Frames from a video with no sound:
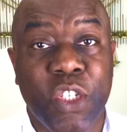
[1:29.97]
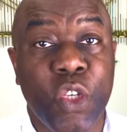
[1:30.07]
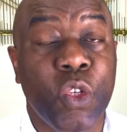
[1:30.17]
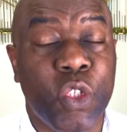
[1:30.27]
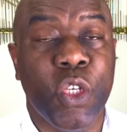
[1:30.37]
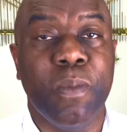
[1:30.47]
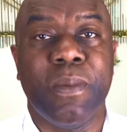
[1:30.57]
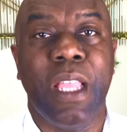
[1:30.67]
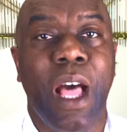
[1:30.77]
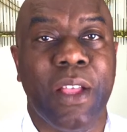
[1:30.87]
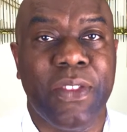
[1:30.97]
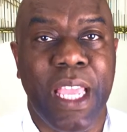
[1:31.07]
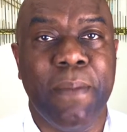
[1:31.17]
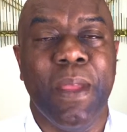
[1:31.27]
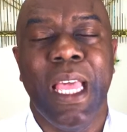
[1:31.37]
a YouTube dark
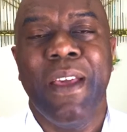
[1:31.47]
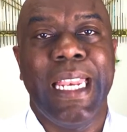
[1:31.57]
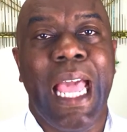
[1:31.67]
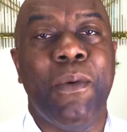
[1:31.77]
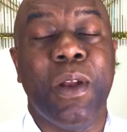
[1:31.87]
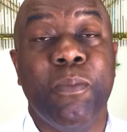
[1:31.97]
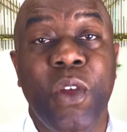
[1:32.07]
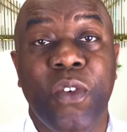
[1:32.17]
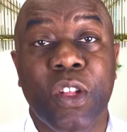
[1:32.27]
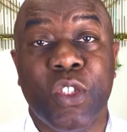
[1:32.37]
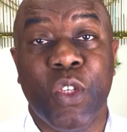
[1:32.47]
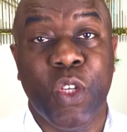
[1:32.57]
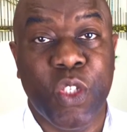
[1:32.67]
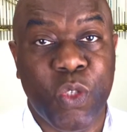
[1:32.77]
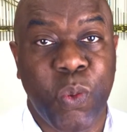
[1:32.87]
theme. Now I wanna move on
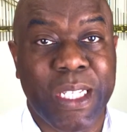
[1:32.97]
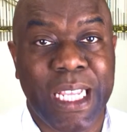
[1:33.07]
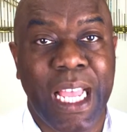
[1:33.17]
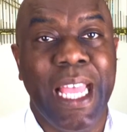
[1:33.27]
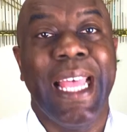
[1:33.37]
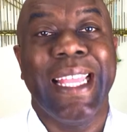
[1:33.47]
to Twitter,